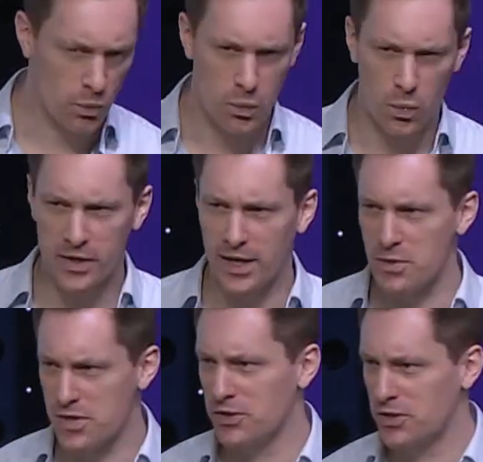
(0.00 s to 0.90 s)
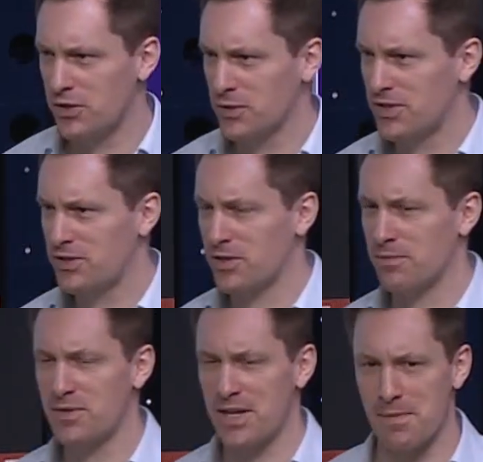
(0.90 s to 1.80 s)
Working with internal
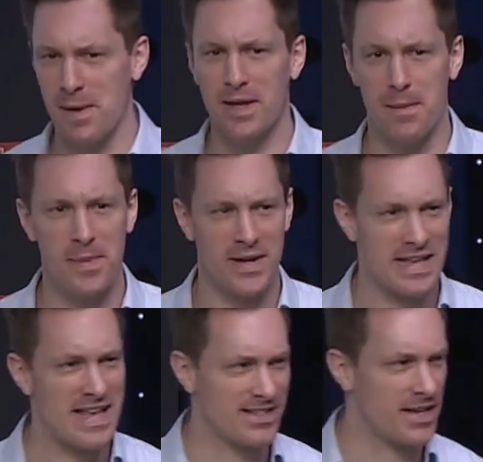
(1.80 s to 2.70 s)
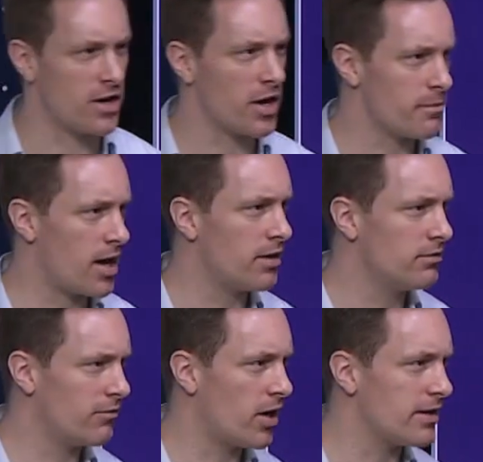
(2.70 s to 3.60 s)
systems in a big company is a nightmare,
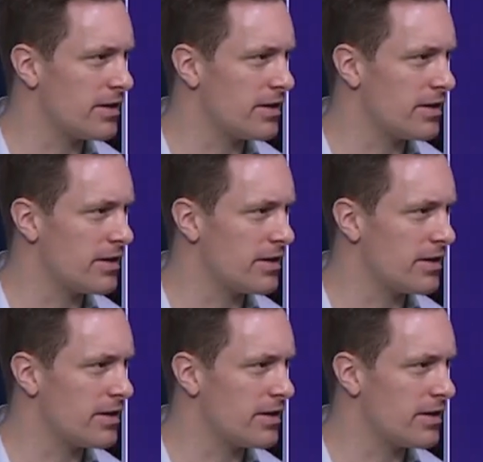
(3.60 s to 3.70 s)
right?